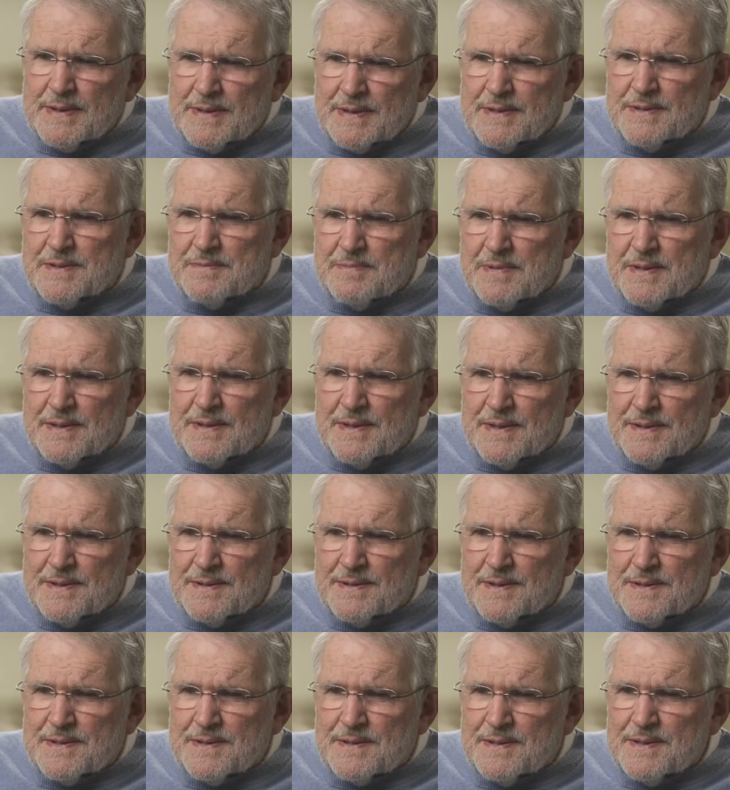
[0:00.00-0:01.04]
because
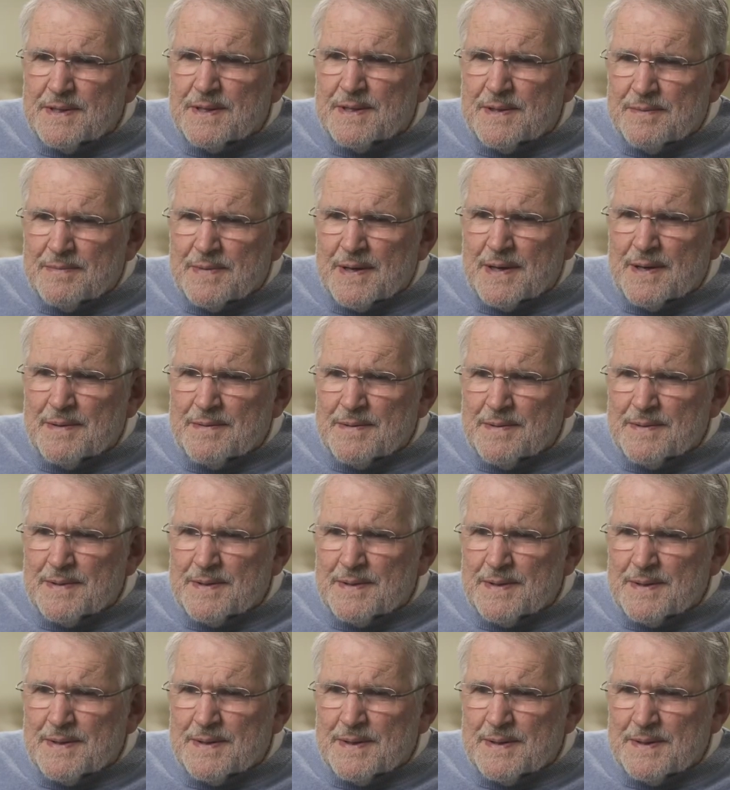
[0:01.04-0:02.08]
because it's Santa
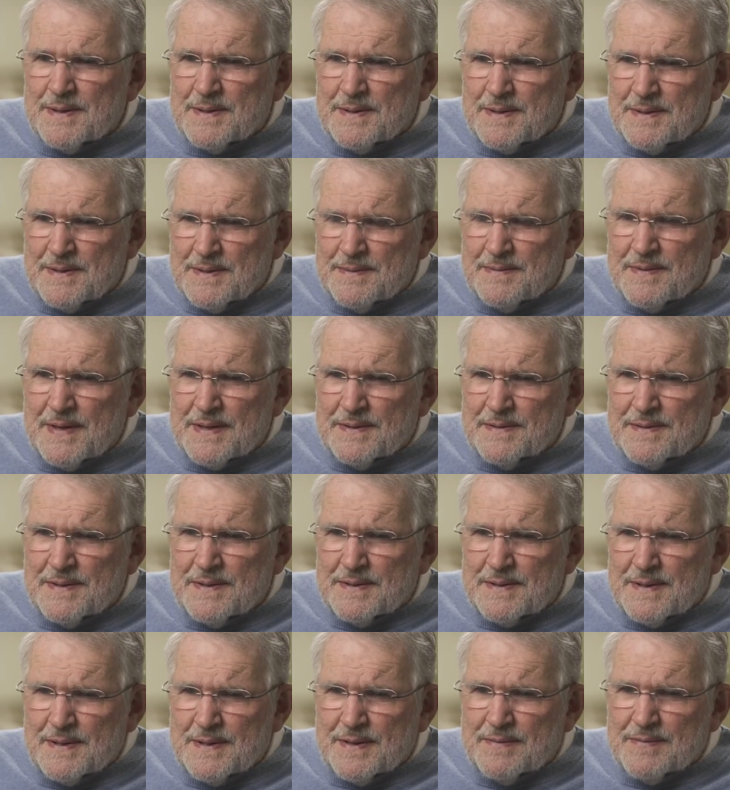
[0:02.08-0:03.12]
Barbara and you, I
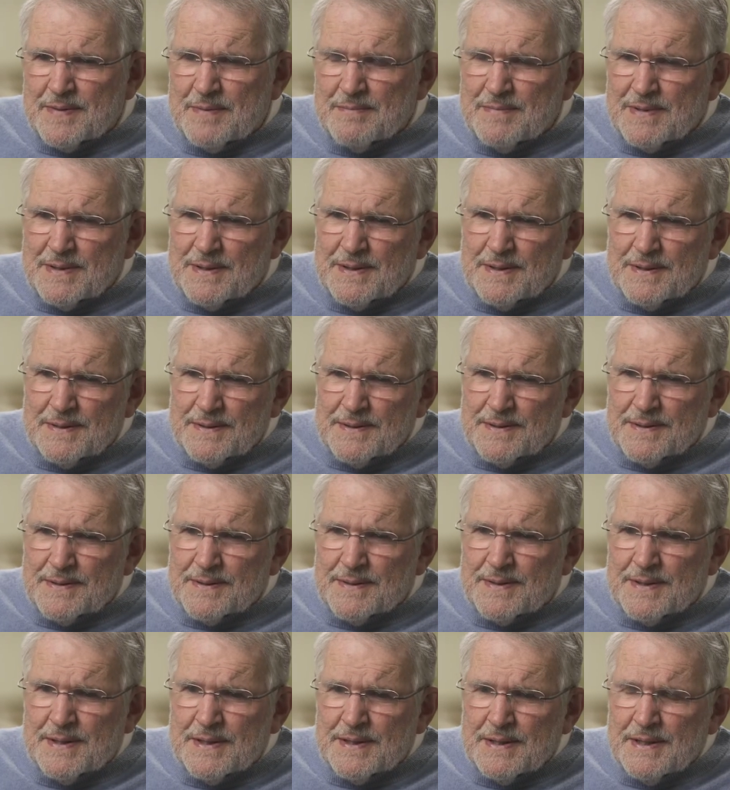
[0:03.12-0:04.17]
think you have to be a
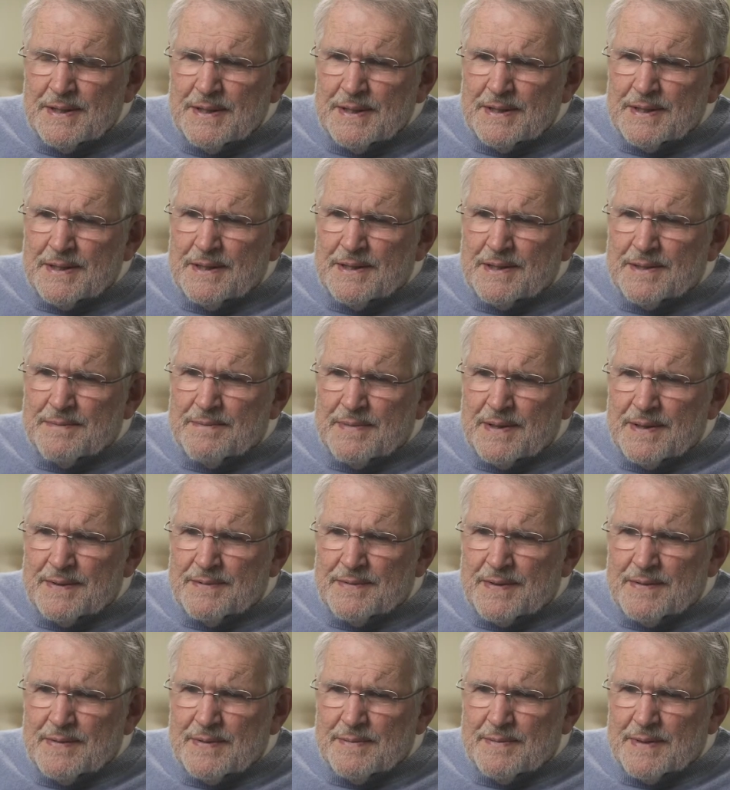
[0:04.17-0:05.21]
little cut
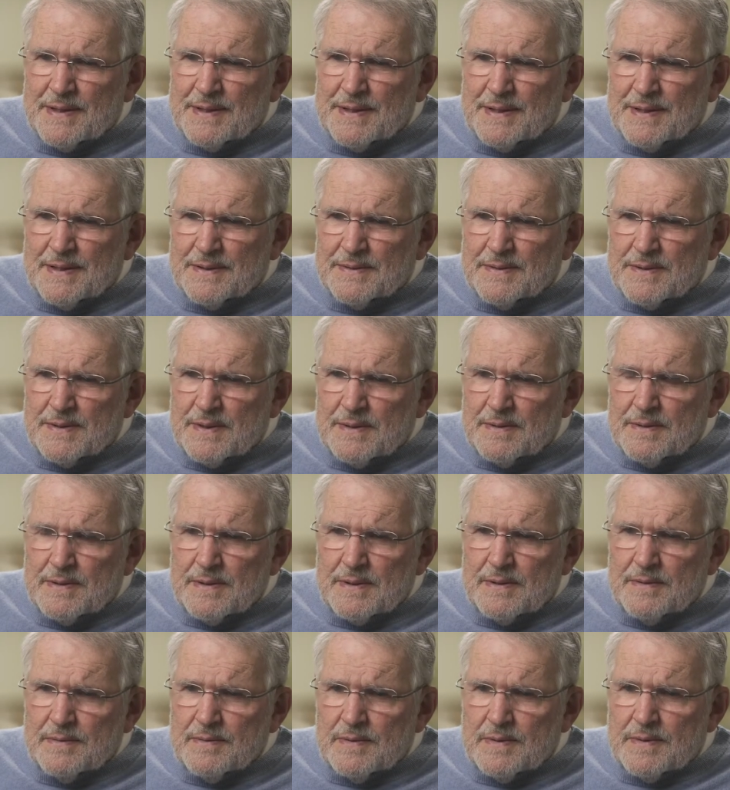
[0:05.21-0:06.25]
above everybody else to,
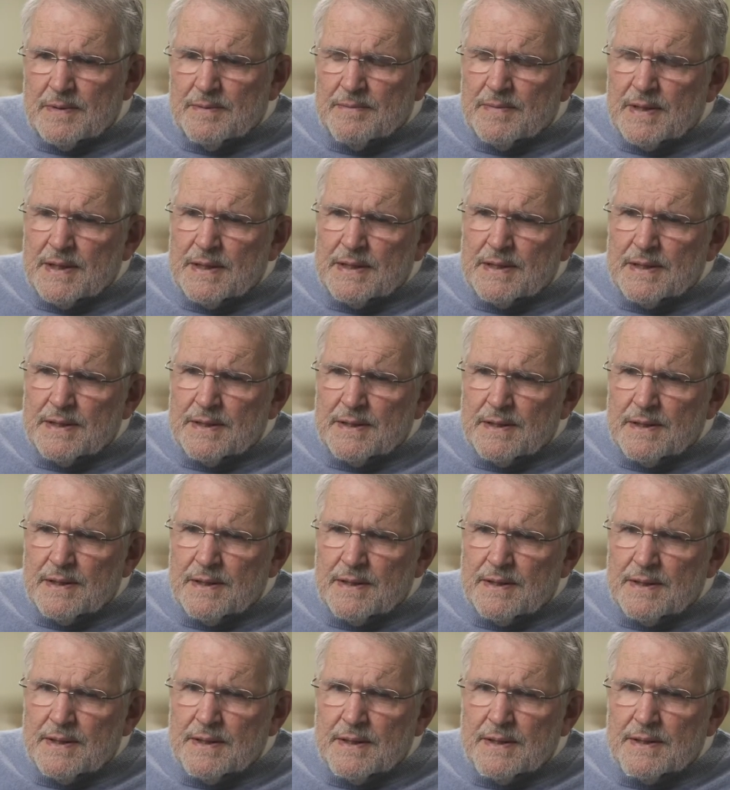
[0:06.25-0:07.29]
to, to make it
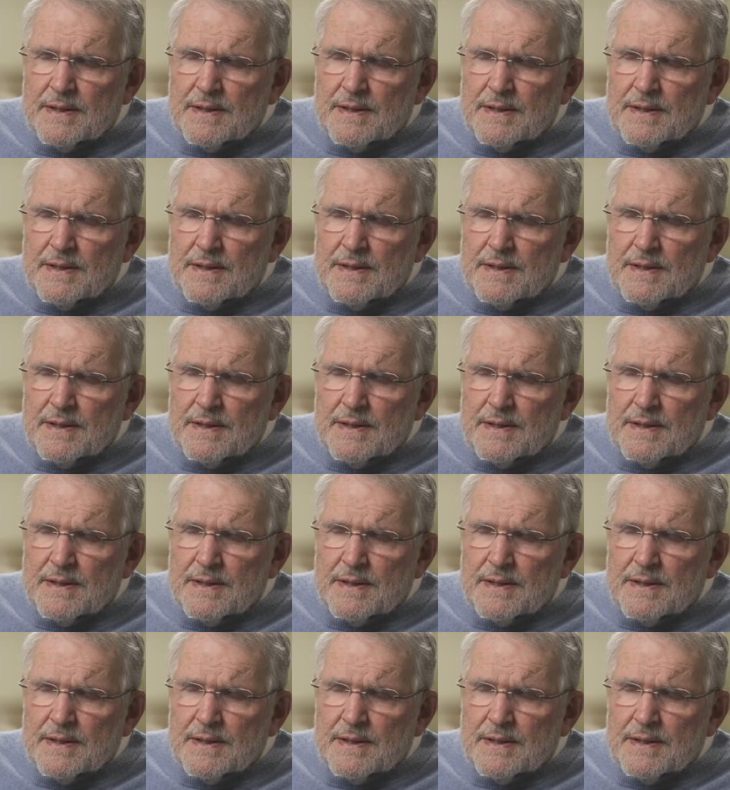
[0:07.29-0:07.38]
here.